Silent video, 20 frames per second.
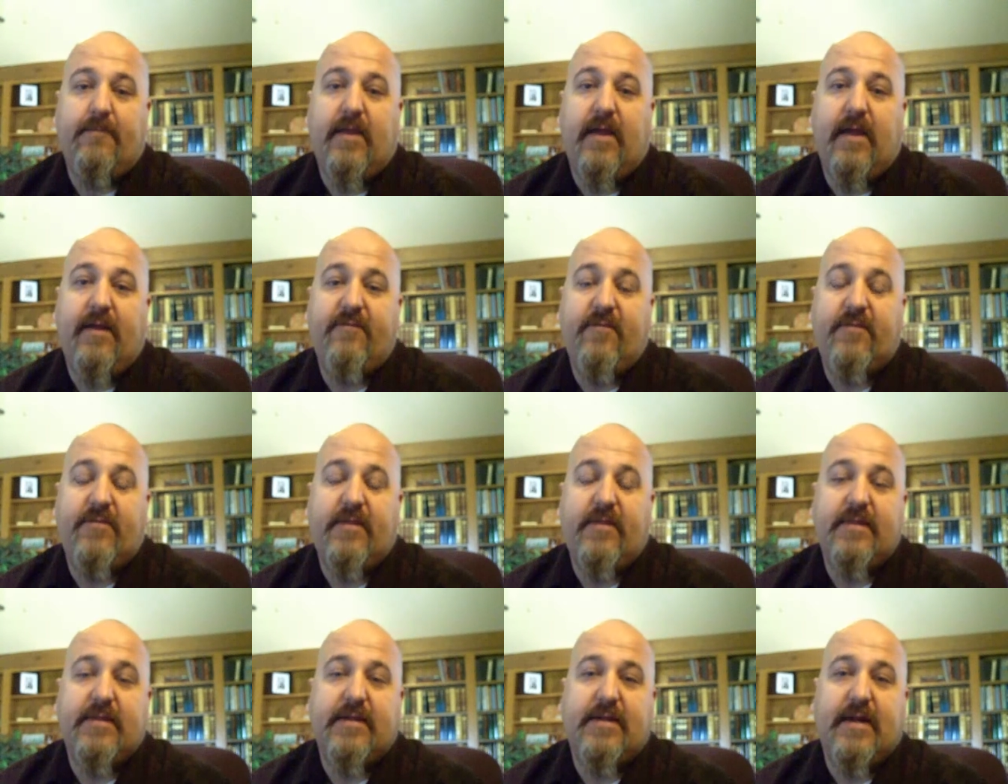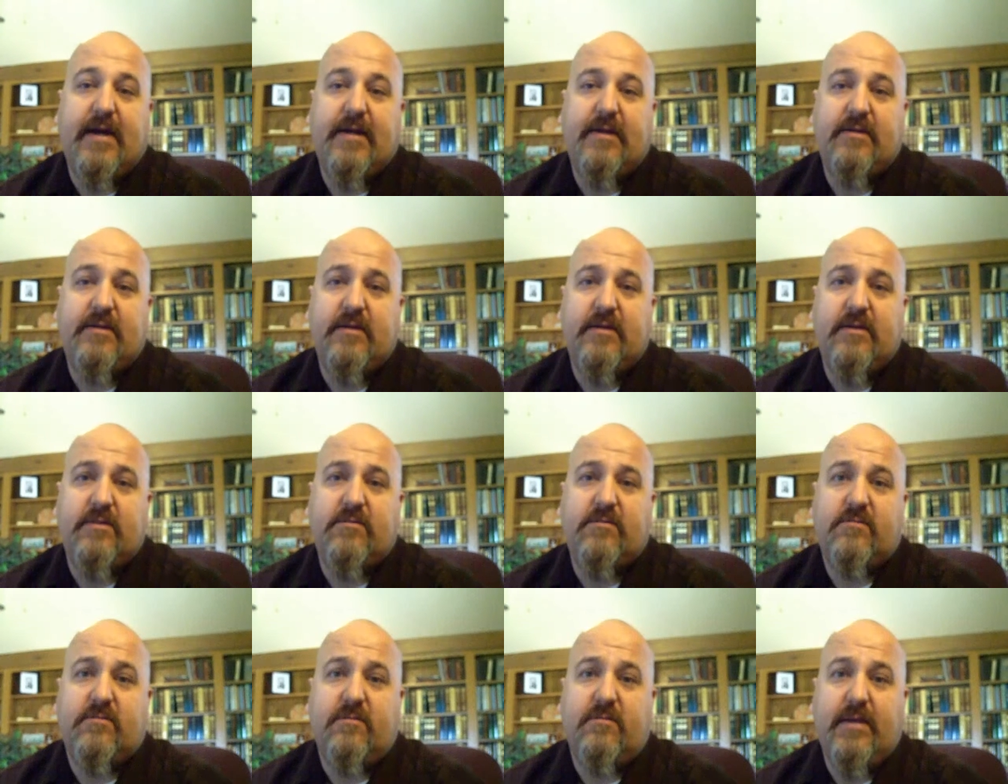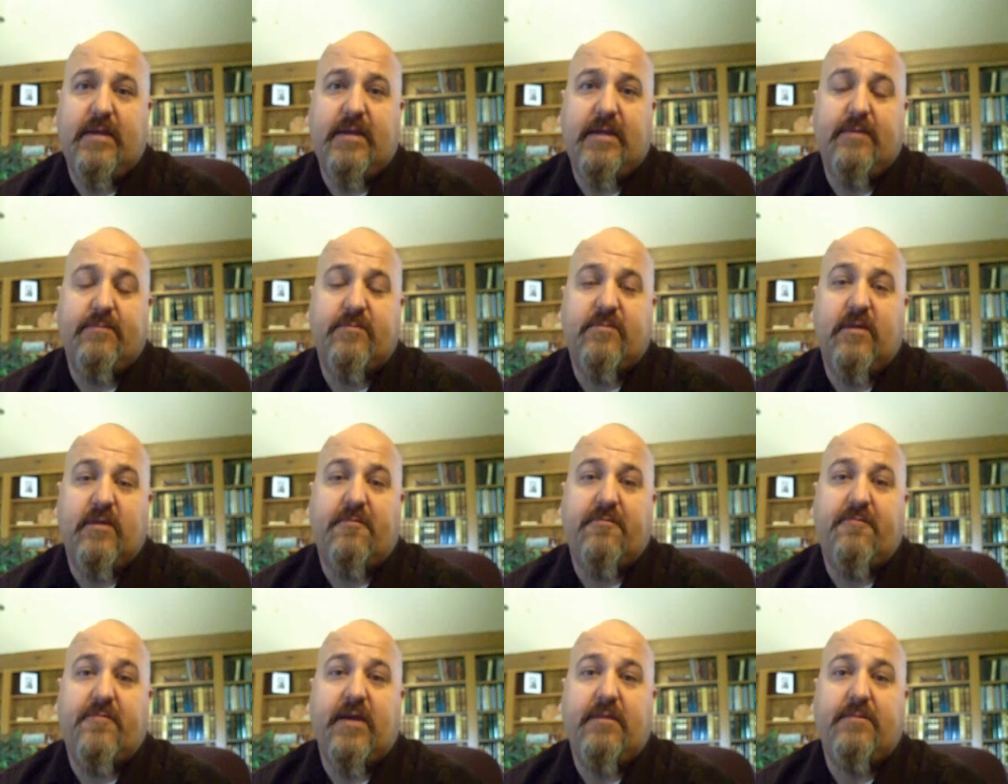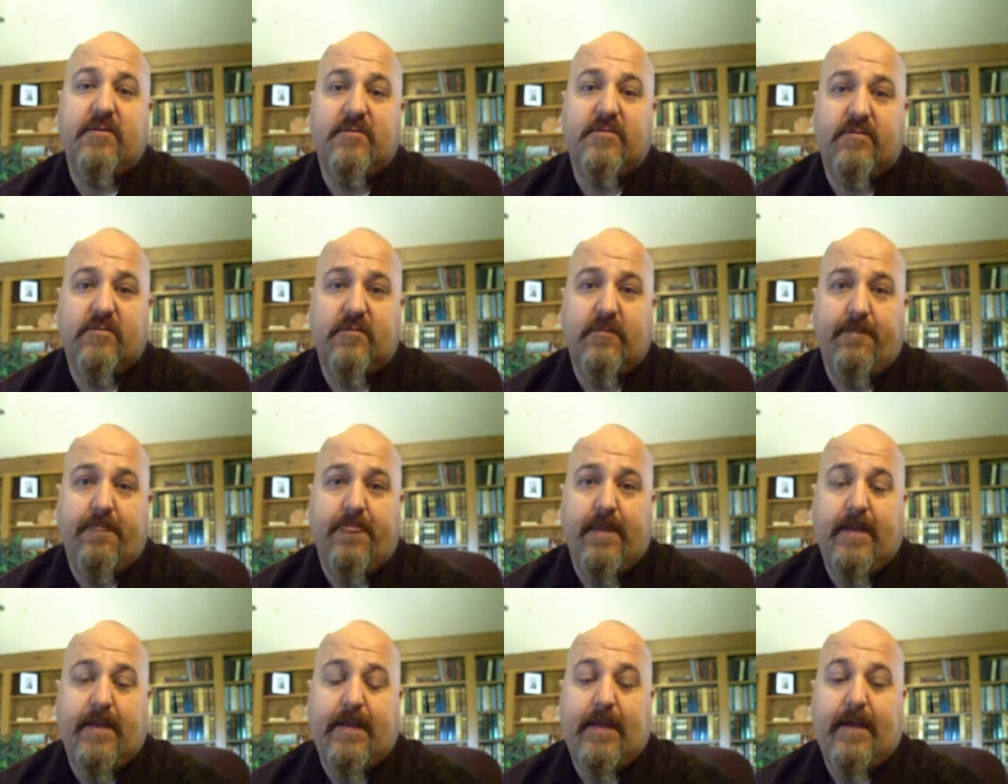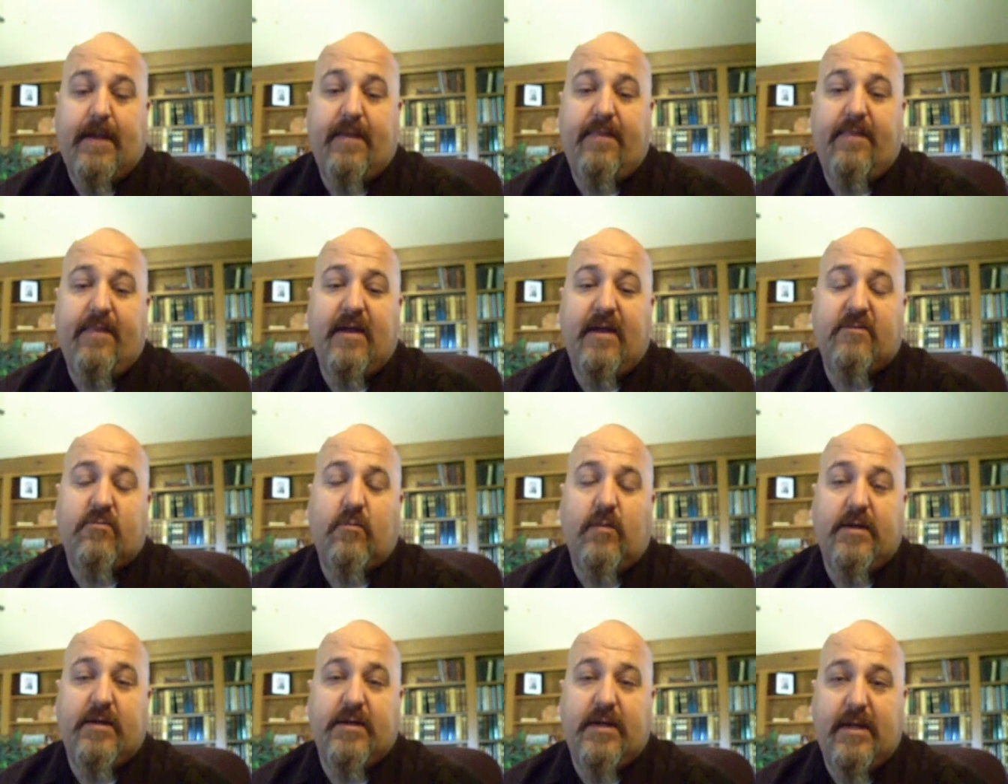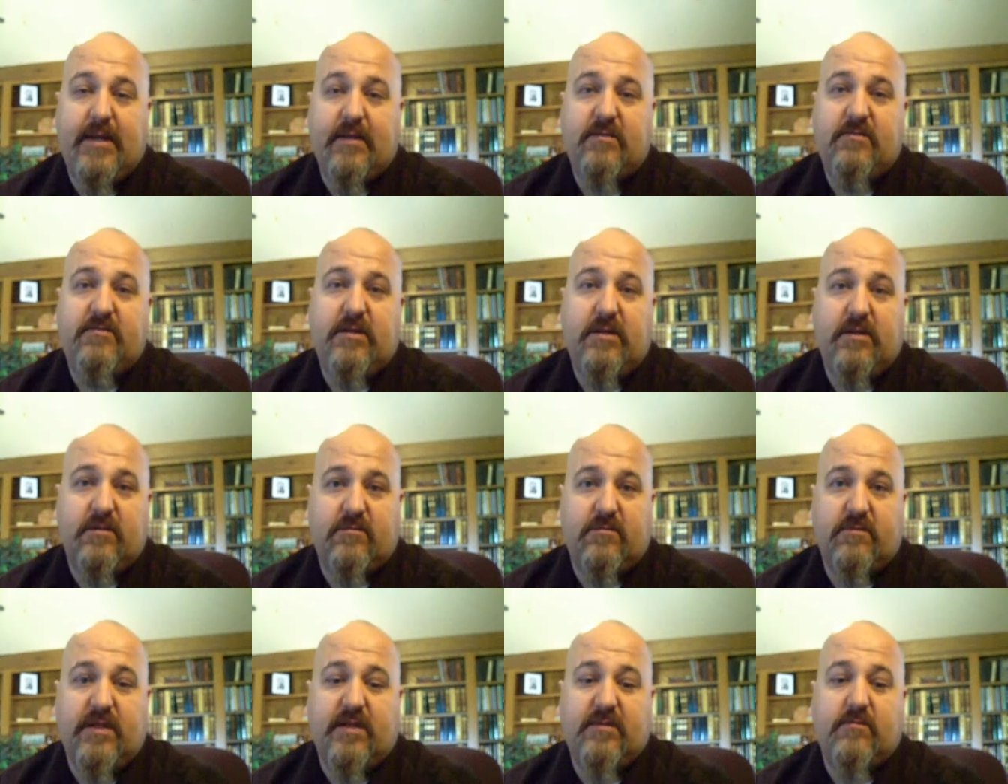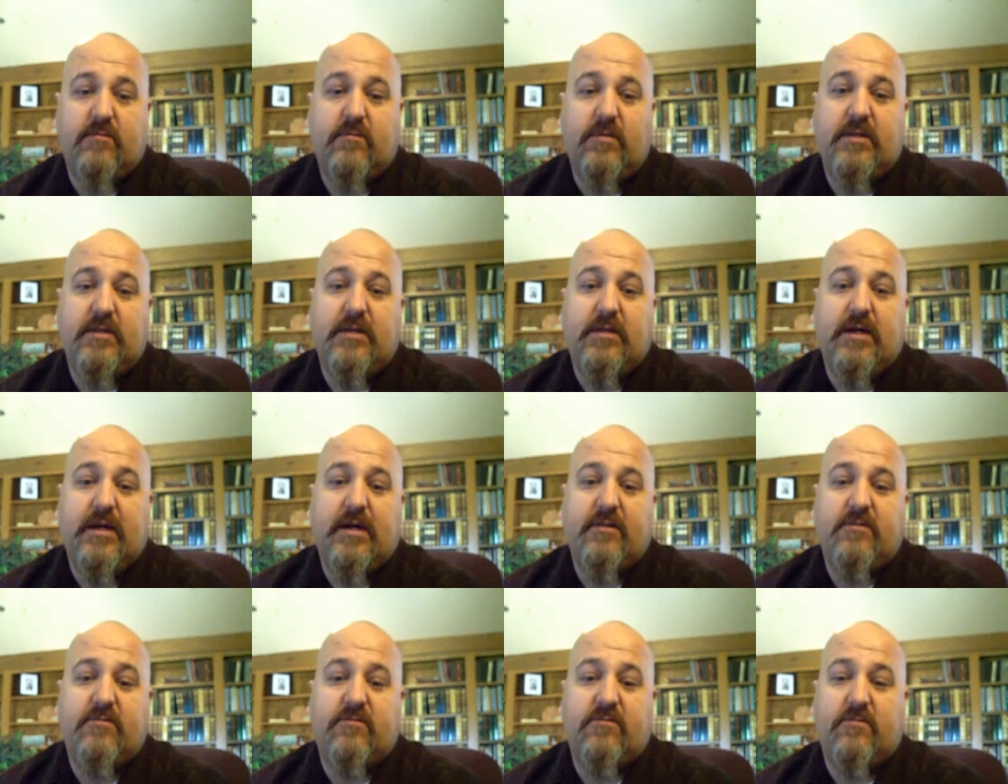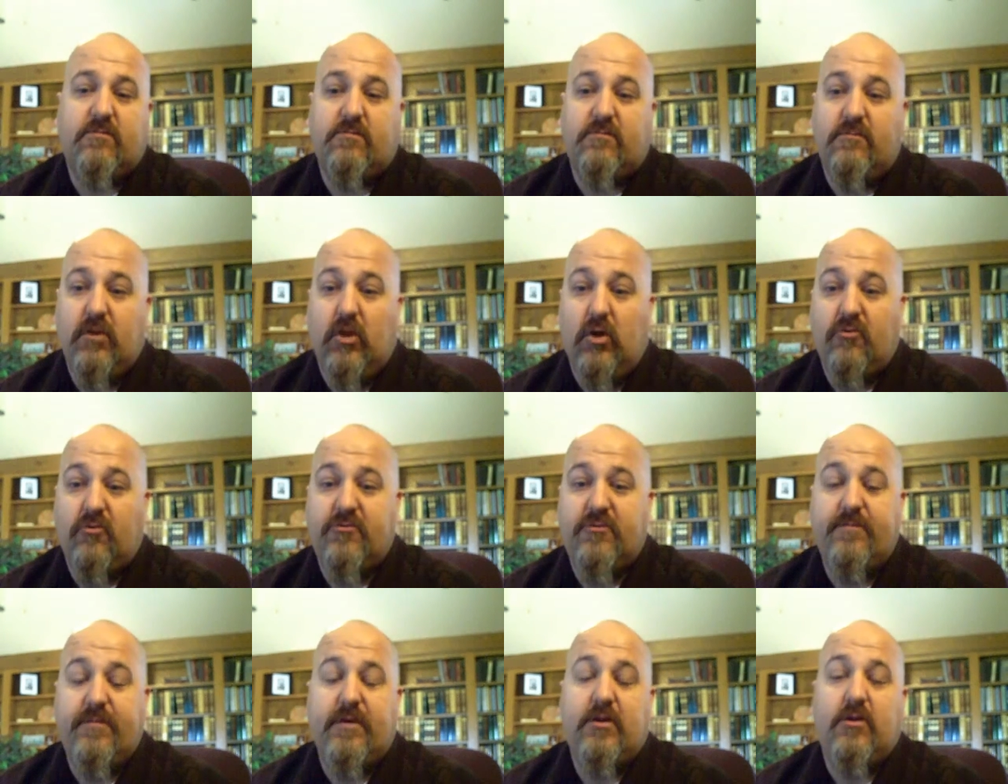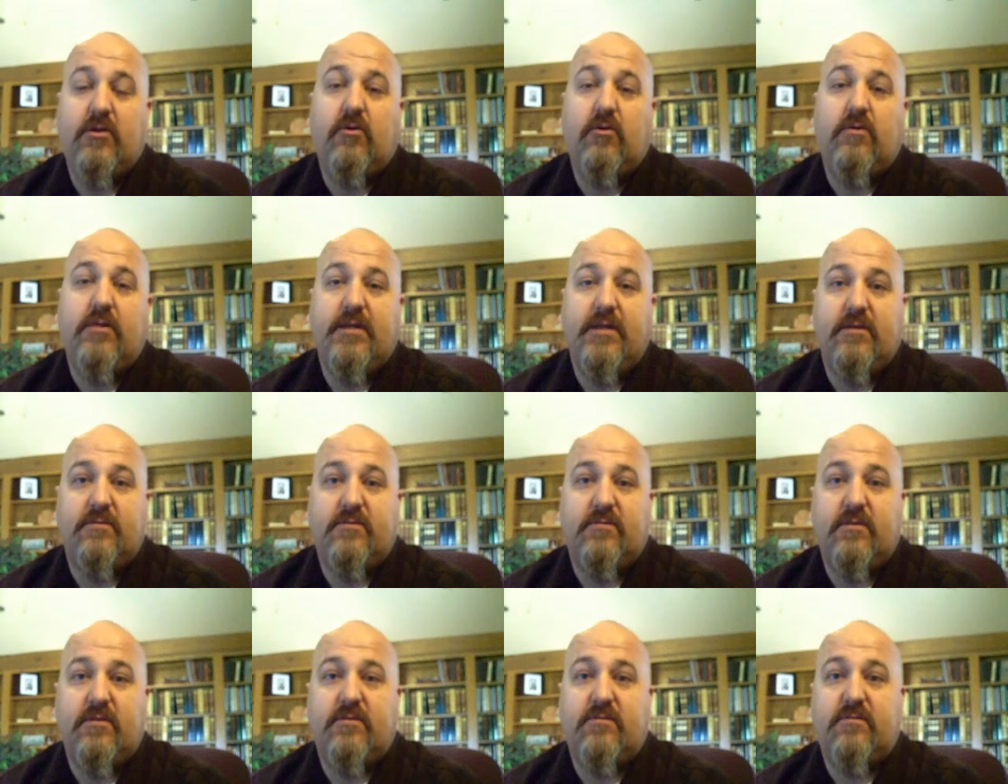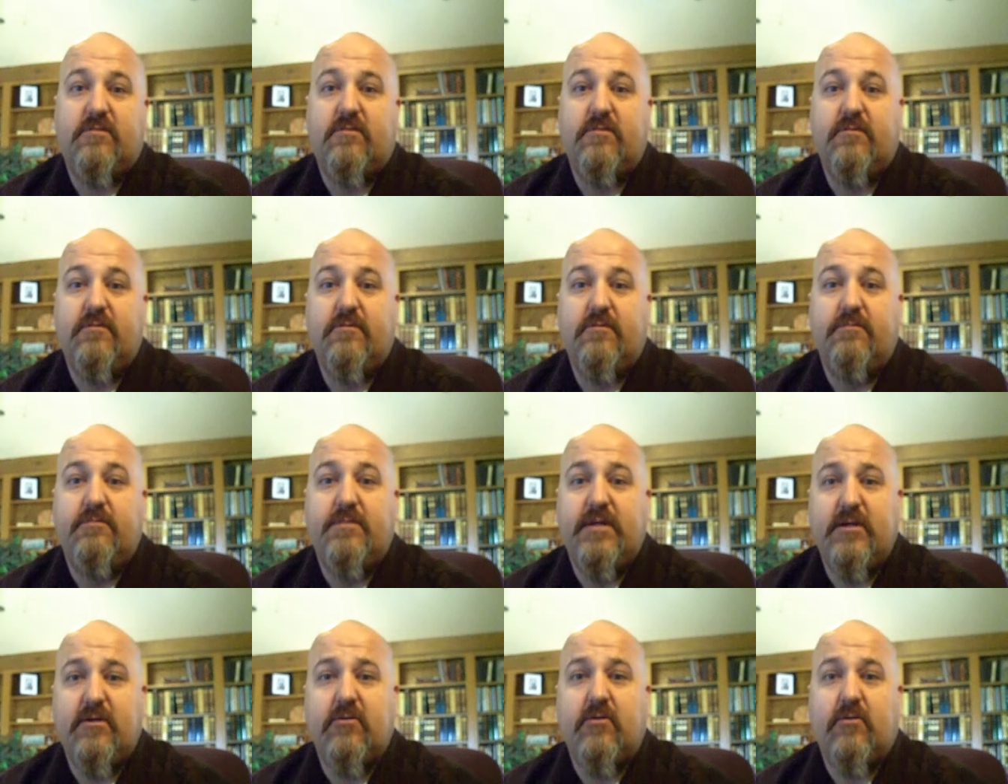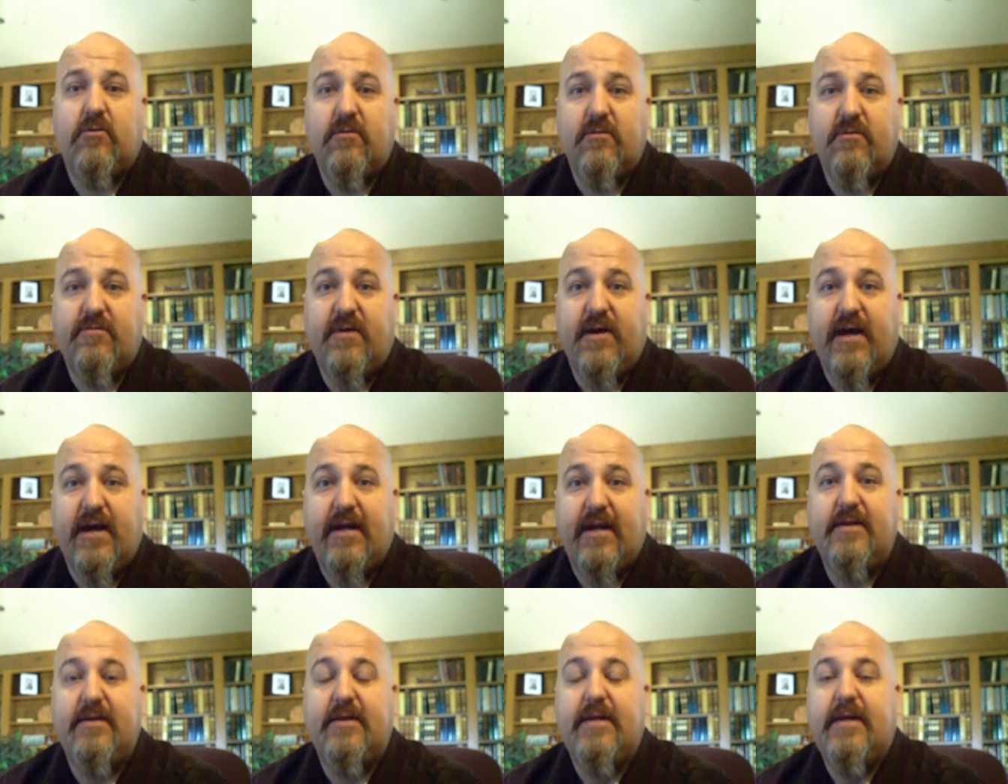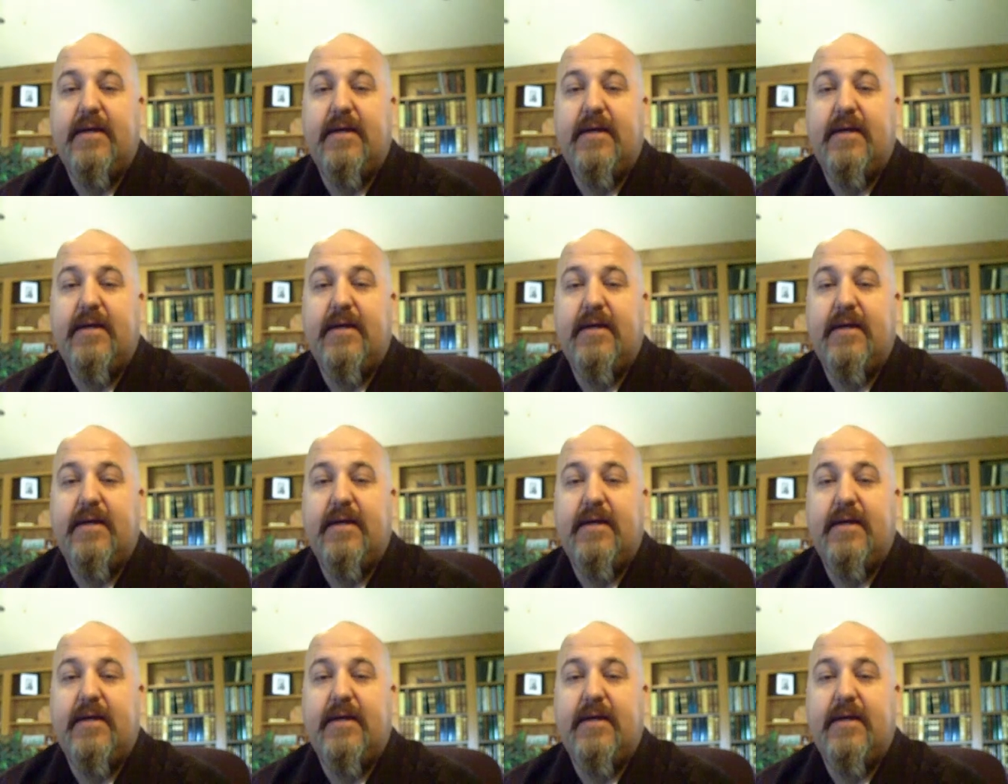Everything that God does is to make Himself famous, and that's why God exists. That's what God's ultimate goal is to be glorified.